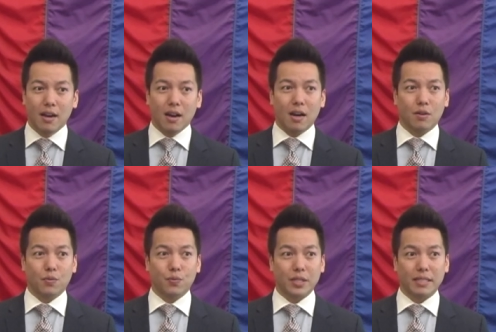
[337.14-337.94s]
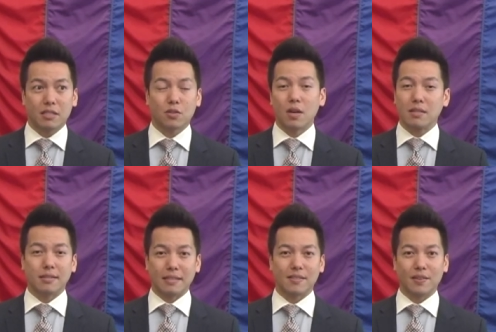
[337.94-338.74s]
a really strong
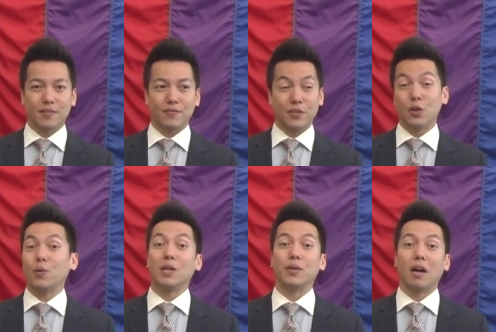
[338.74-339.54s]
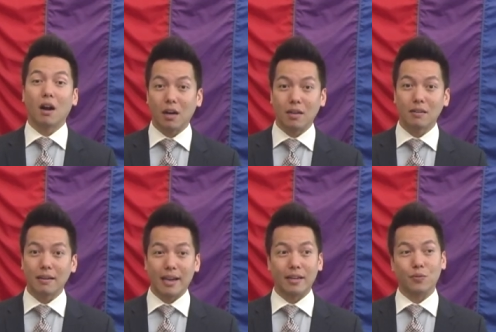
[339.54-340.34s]
sense of, you know, where we are
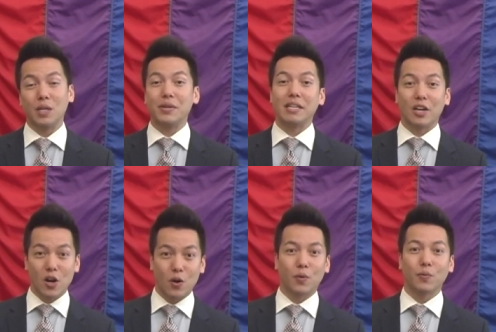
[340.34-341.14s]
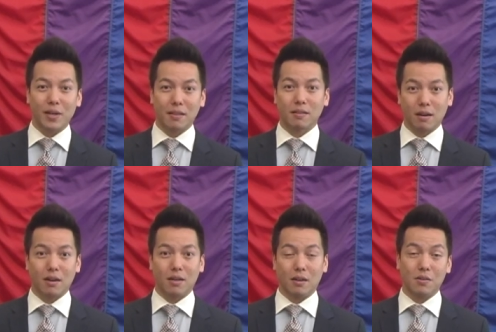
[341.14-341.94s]
and where we can go with
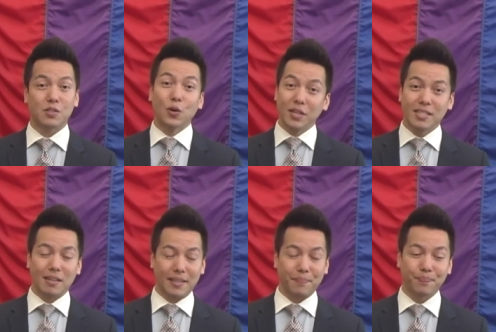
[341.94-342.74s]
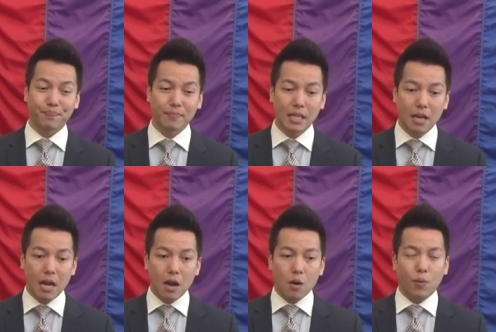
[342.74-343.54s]
our storytelling.
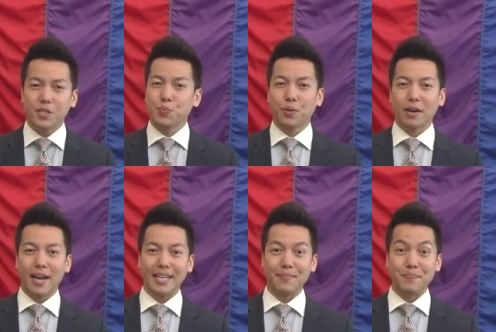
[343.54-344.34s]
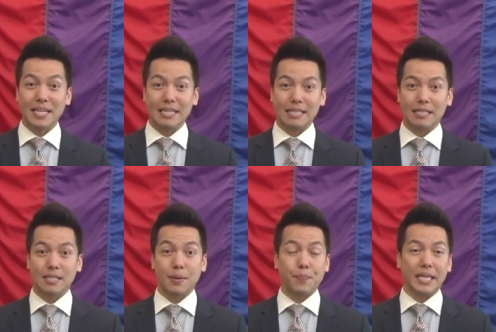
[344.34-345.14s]
What does pride mean
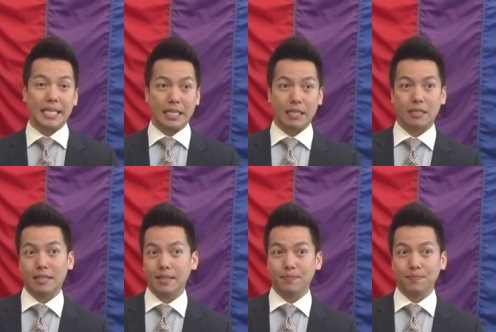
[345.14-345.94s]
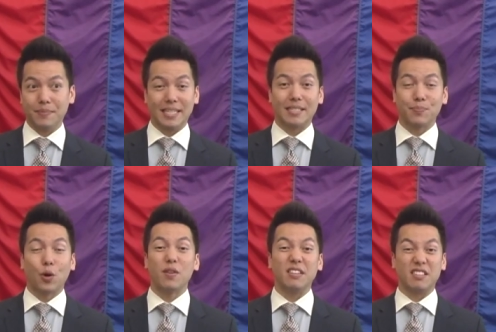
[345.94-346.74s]
to me? It means
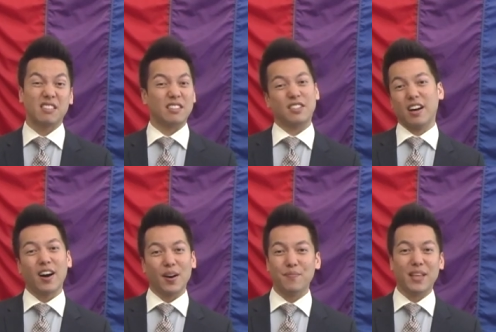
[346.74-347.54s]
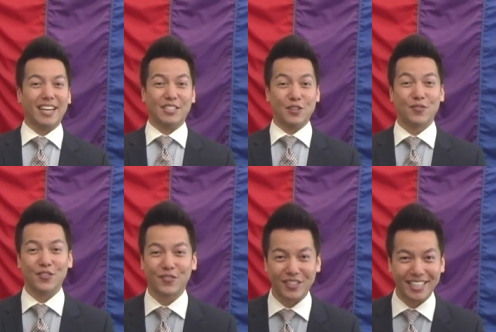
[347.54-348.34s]
more than just a job that I do for
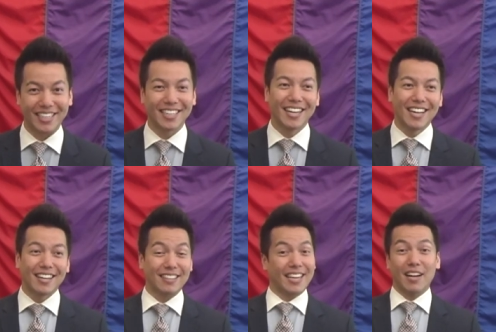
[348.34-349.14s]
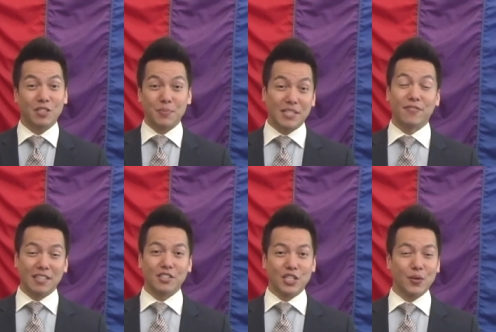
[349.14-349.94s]
free, that I have so much
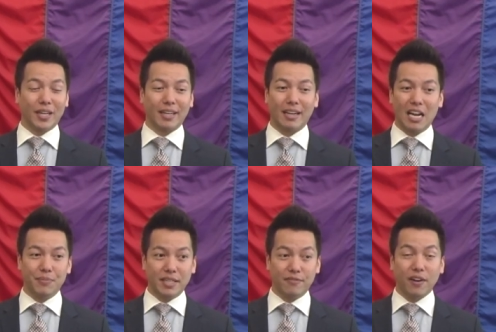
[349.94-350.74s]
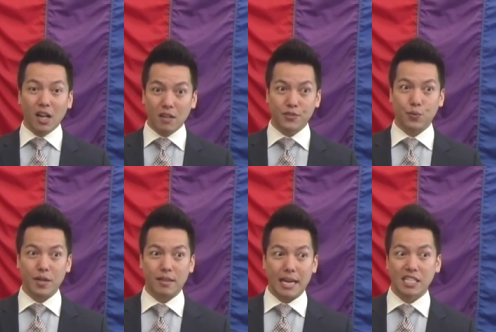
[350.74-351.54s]
fun doing. I've been involved
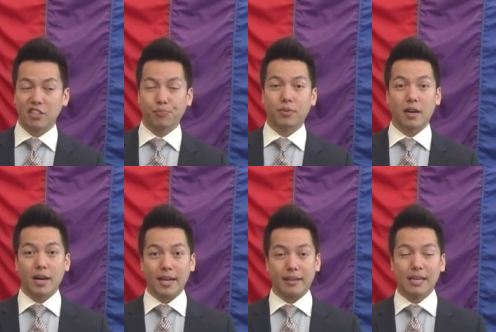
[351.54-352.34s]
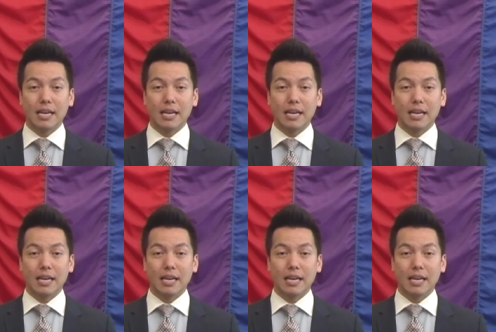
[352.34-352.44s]
with SF Pride